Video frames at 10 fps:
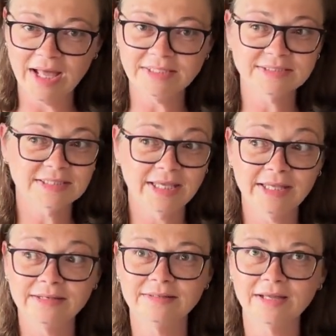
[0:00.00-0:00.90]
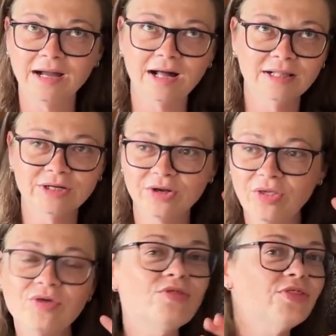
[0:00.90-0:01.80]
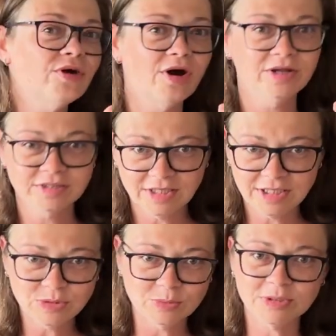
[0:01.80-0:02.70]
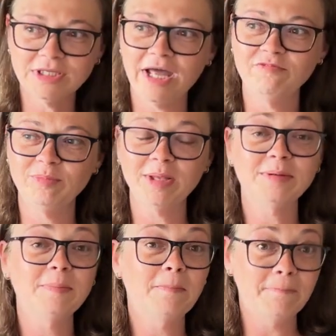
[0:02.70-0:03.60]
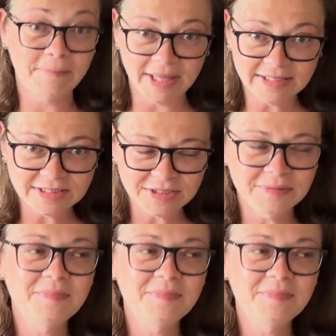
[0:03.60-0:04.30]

else in the color you thought it would have been better.